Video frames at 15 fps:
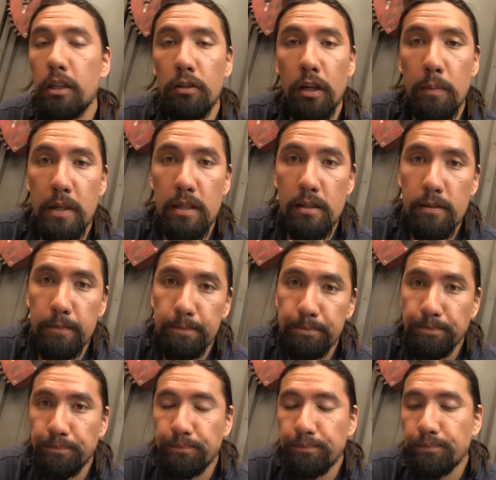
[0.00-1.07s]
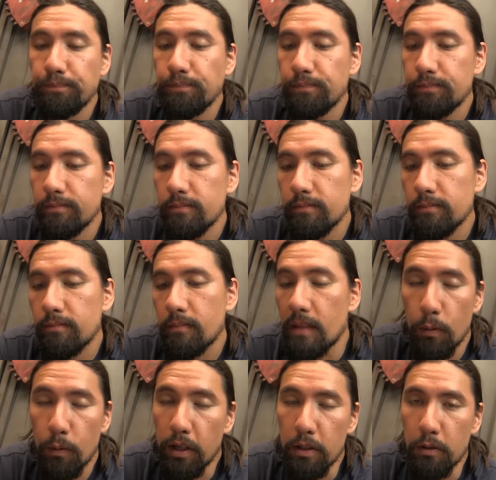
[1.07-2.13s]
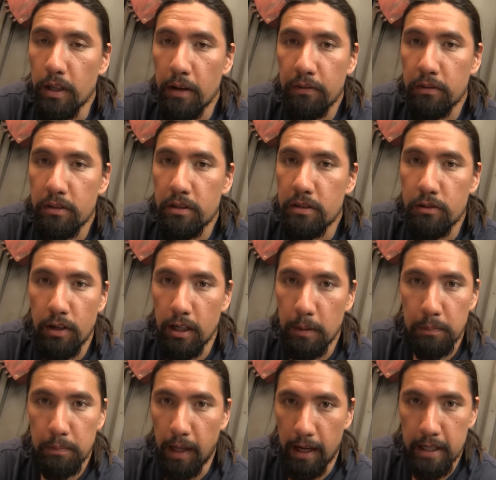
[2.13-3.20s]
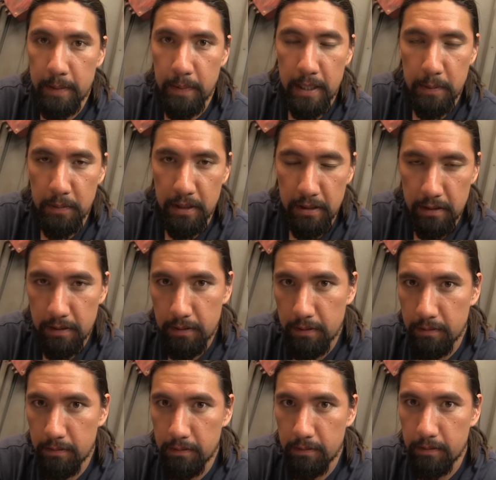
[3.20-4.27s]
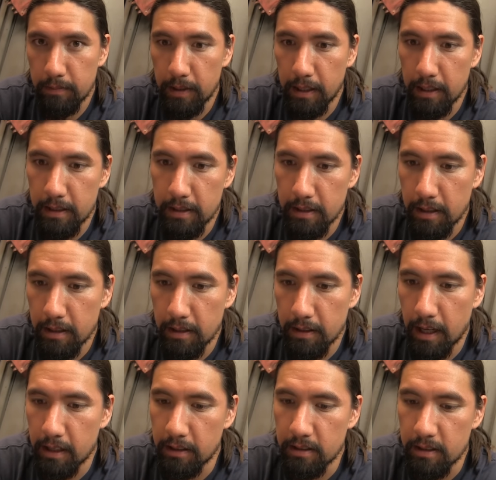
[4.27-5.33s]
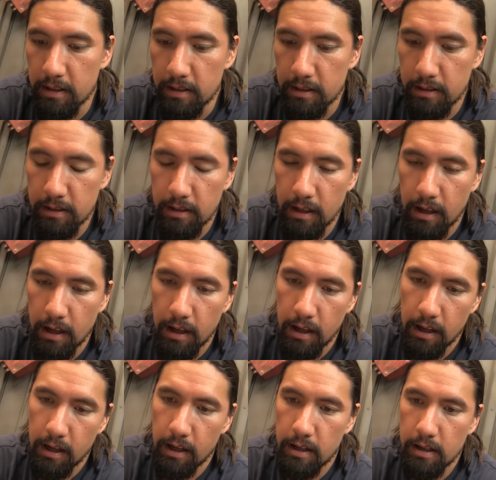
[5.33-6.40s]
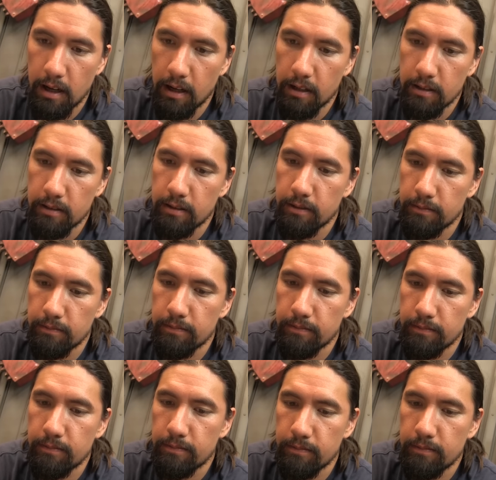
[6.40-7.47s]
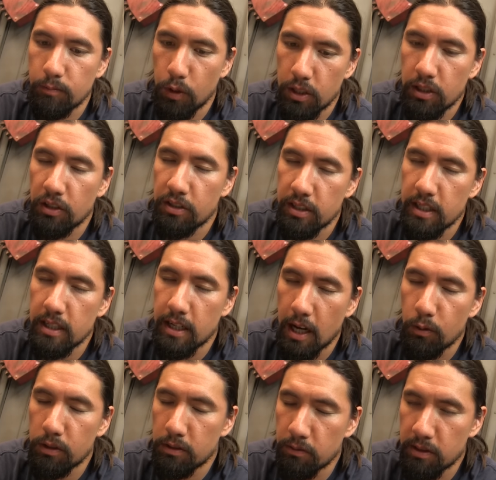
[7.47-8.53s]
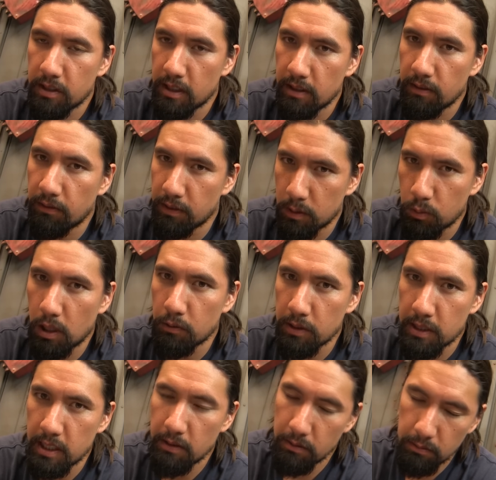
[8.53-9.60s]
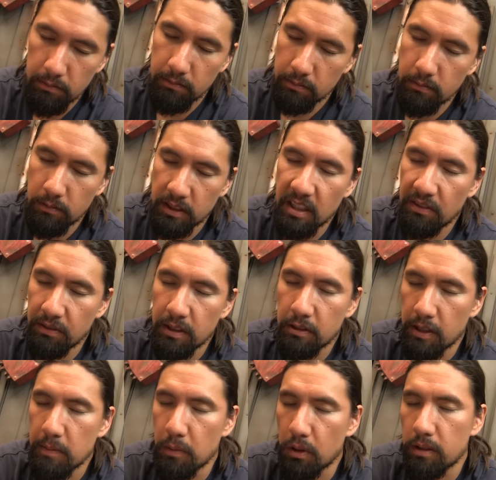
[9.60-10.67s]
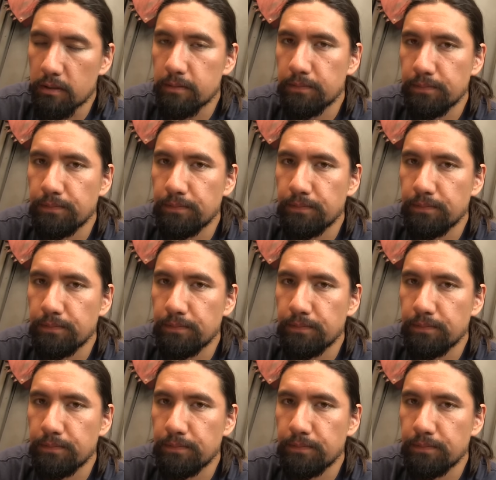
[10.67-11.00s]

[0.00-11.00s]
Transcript: other armies. We can do that for just straight up Chaos Space Marines, because uh, that exists, and we shall see how it's received. If it's well received, we'll definitely create more.